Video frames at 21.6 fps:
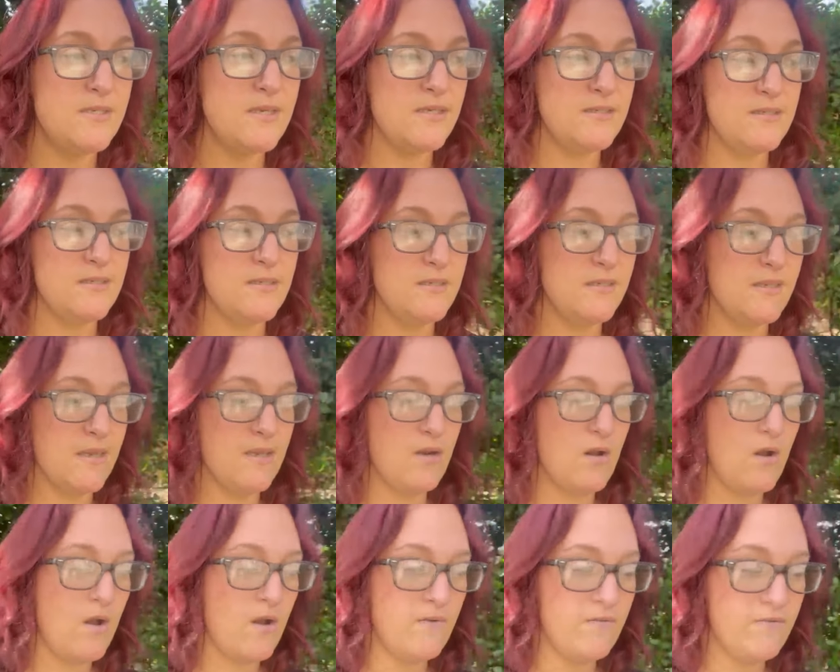I did
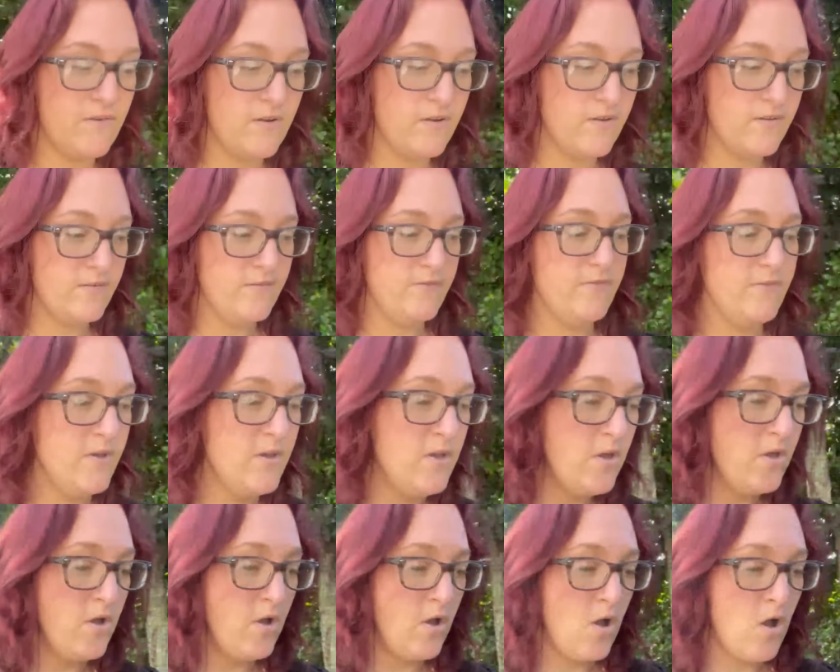get off of
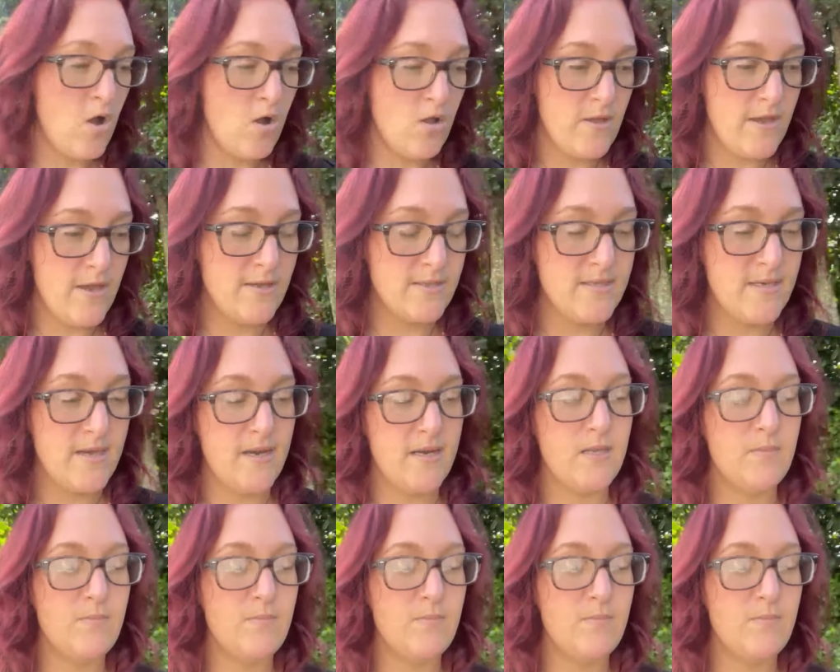all anxiety